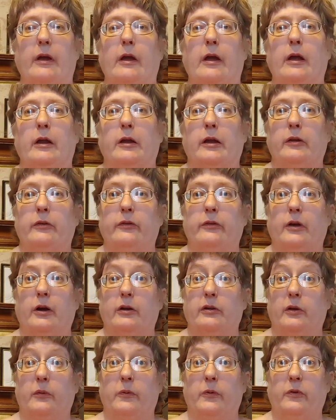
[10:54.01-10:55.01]
and get
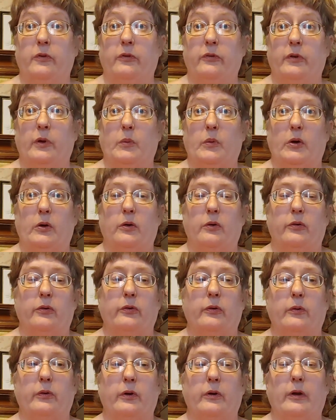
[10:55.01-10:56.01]
stocked up for the summer
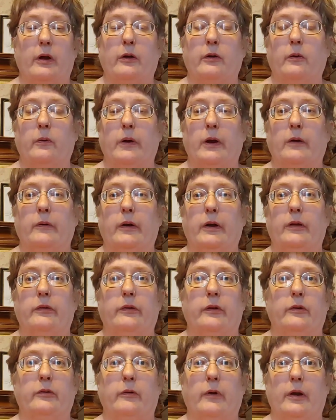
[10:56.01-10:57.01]
so you're not going
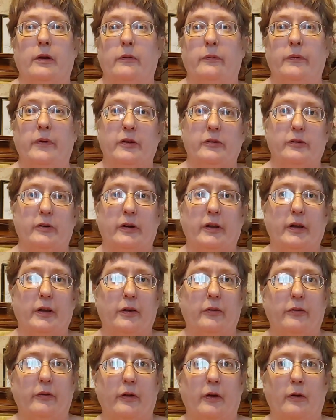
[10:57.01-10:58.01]
crazy trying to feed your
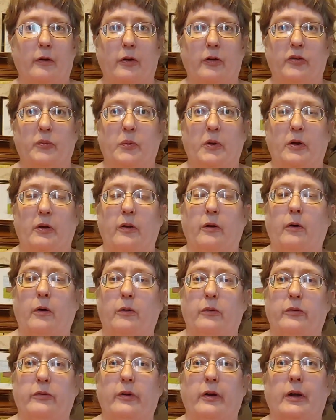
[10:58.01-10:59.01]
kids and husband
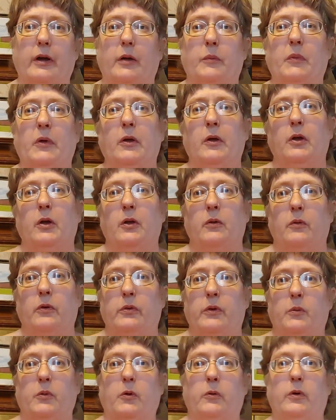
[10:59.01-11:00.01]
all the time
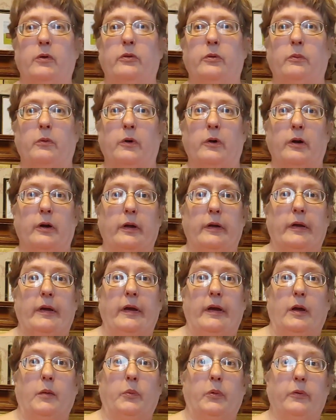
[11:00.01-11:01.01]
with them going to work,
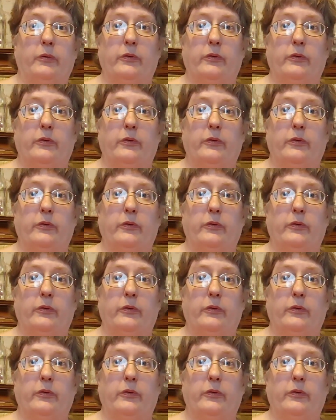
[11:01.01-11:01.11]
camp, or